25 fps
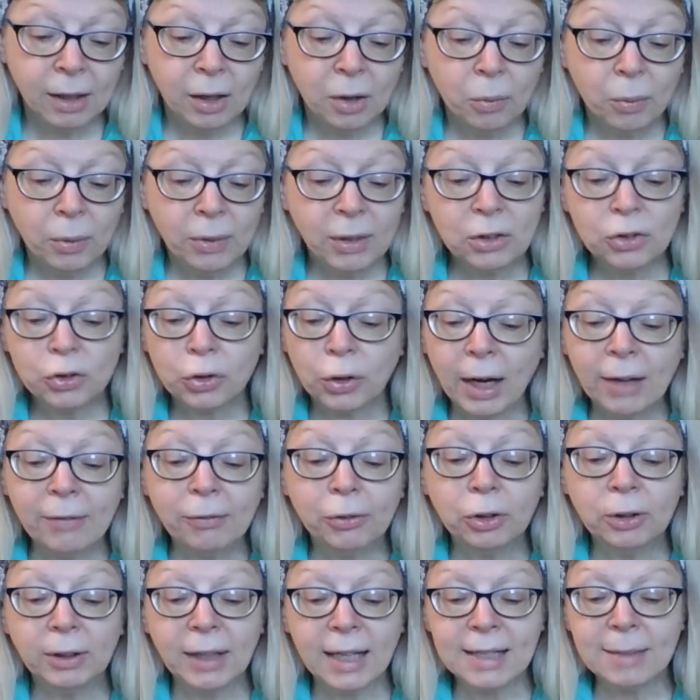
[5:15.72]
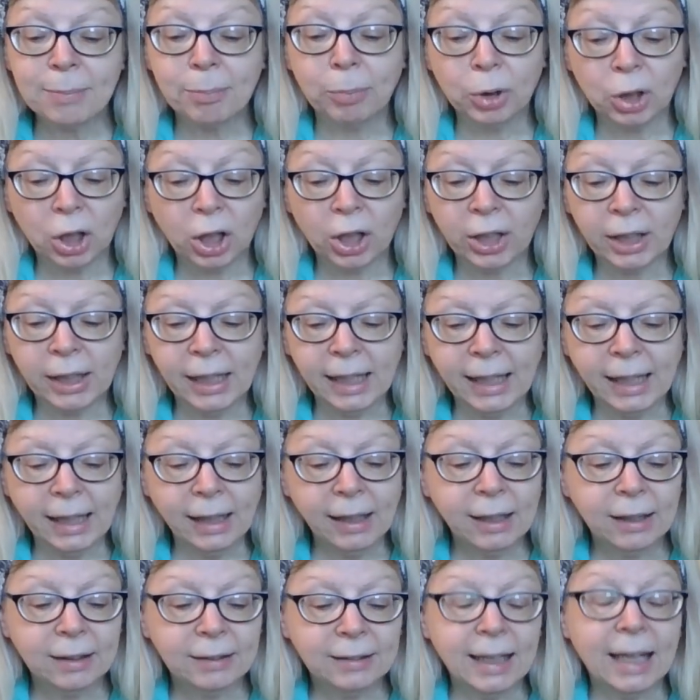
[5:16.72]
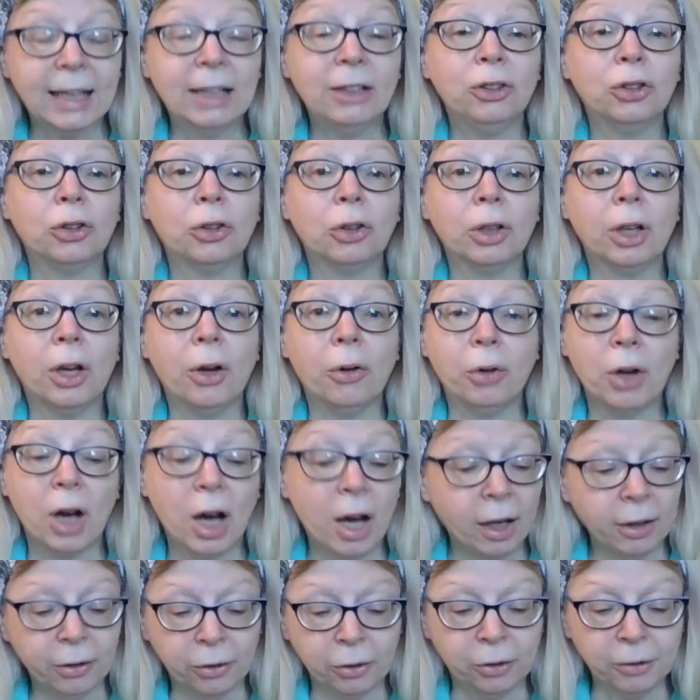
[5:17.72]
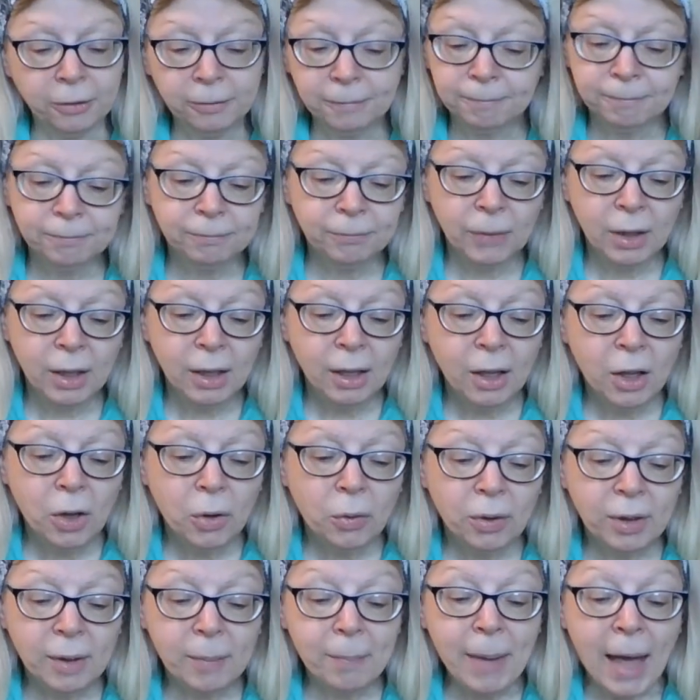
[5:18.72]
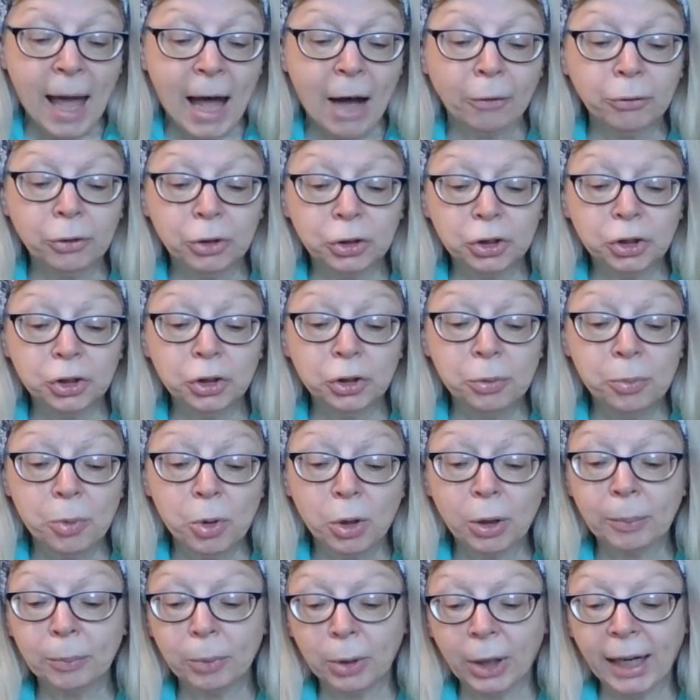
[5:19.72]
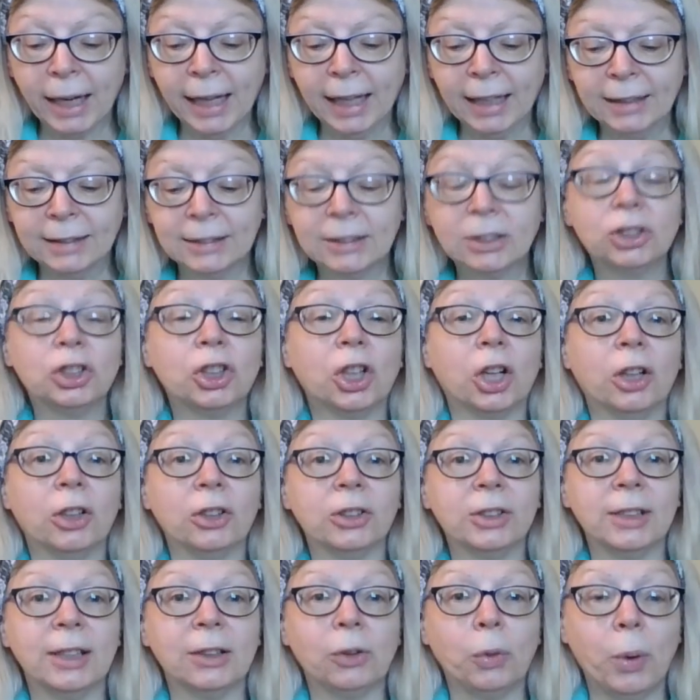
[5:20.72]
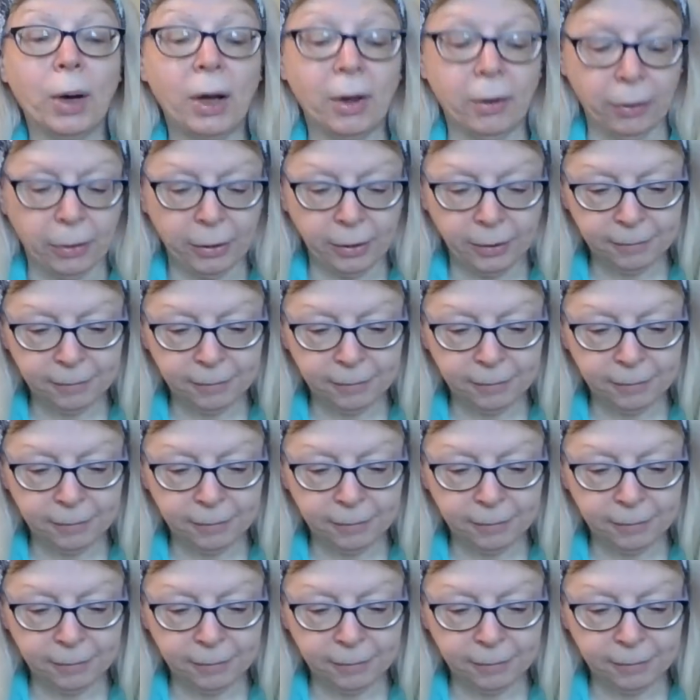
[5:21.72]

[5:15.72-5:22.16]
With a trifle less blarney, Daniel O'Connell. With a pound or two more brains, Charles XII.